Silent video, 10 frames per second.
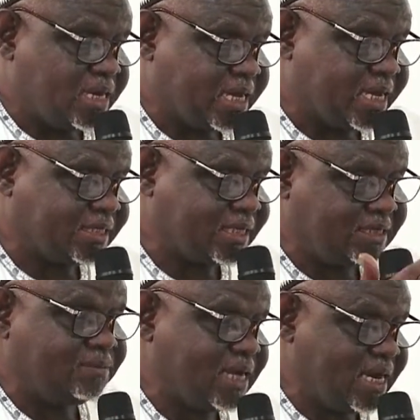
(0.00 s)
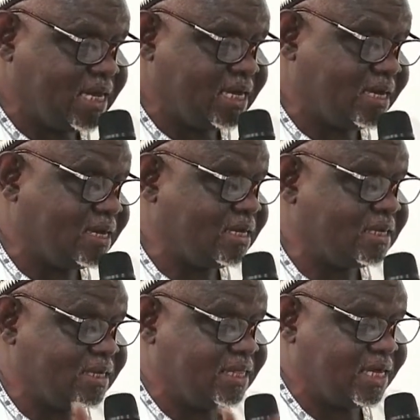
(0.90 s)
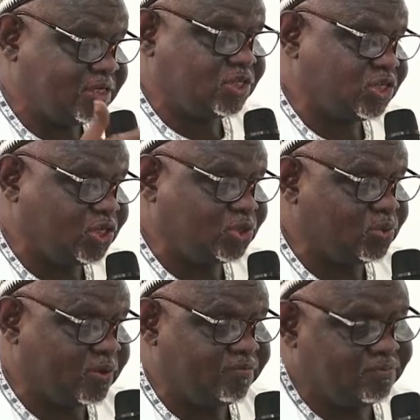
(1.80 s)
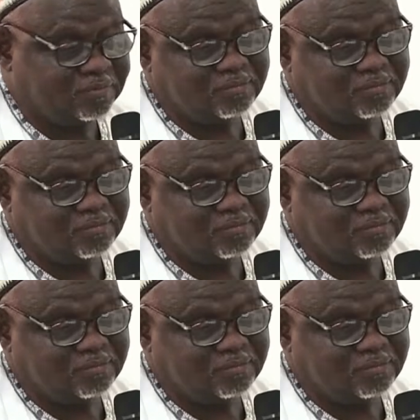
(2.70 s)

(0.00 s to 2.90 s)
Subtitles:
Like I said earlier, there is the issue of